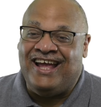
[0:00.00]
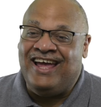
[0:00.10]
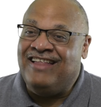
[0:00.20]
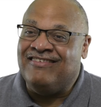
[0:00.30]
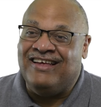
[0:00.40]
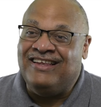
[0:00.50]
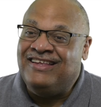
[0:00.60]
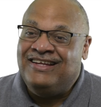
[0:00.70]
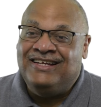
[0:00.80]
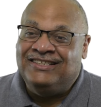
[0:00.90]
hands, and
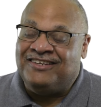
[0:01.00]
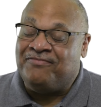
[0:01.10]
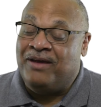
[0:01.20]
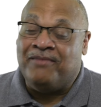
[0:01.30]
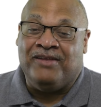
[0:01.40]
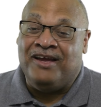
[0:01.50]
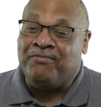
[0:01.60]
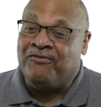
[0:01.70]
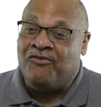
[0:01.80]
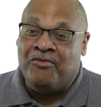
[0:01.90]
just big play
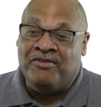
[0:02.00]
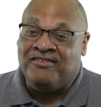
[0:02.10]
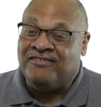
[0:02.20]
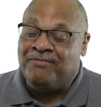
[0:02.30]
performances